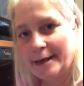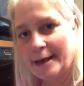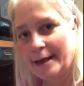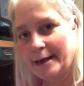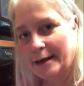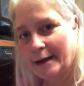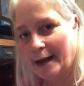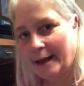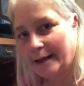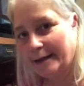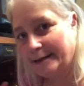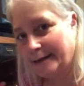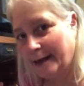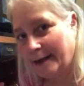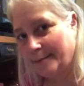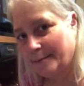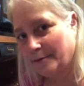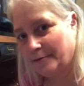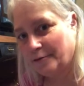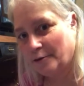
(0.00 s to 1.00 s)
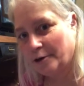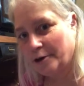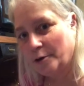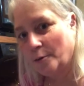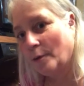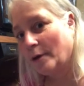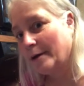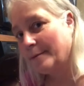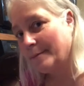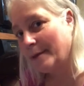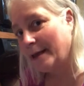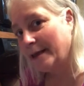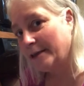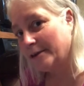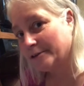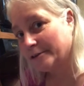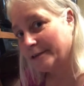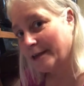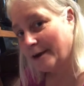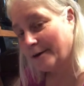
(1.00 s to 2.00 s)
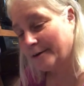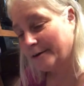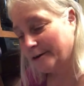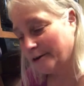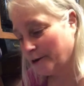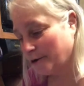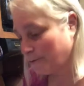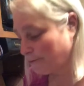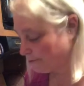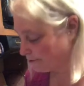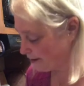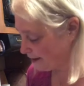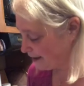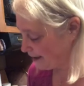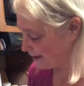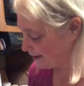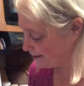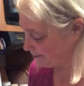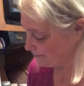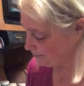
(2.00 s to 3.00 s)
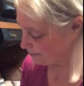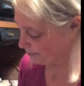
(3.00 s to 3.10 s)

then like a day before you want to make your sourdough bread,